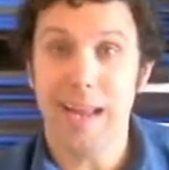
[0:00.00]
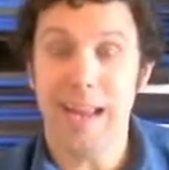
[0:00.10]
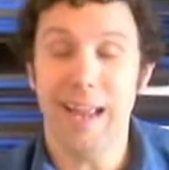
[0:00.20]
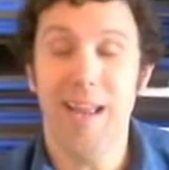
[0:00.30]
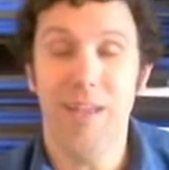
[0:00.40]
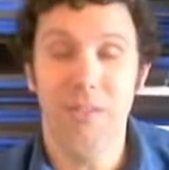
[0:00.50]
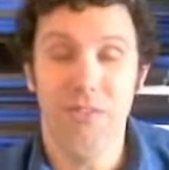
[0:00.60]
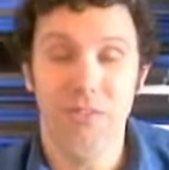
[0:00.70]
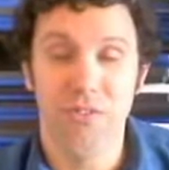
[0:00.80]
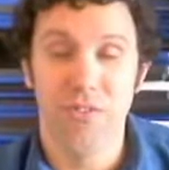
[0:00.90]

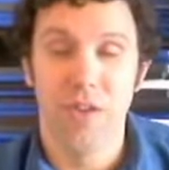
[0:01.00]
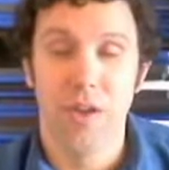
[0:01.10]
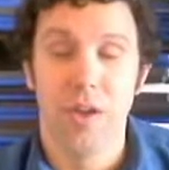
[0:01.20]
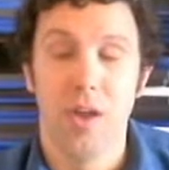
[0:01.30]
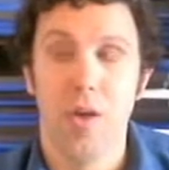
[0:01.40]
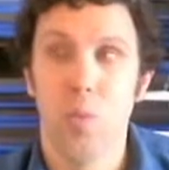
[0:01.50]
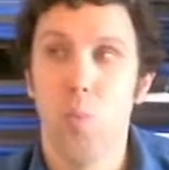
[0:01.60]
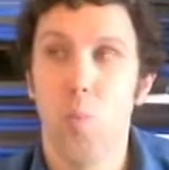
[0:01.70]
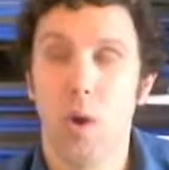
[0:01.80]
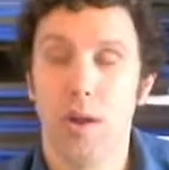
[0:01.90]
is
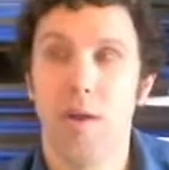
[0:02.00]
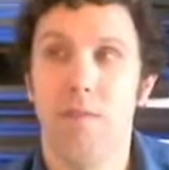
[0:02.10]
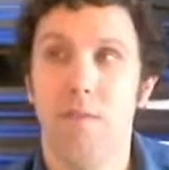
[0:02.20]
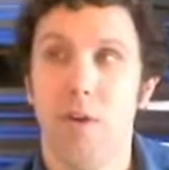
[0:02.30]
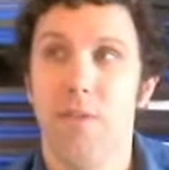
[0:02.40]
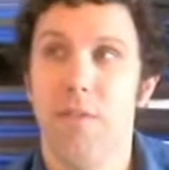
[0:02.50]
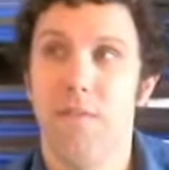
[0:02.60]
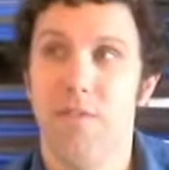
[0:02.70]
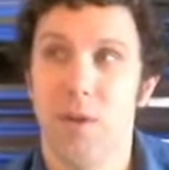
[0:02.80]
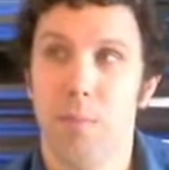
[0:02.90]
one of the
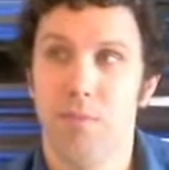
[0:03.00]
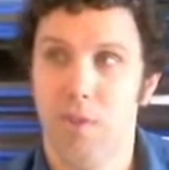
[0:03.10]
film's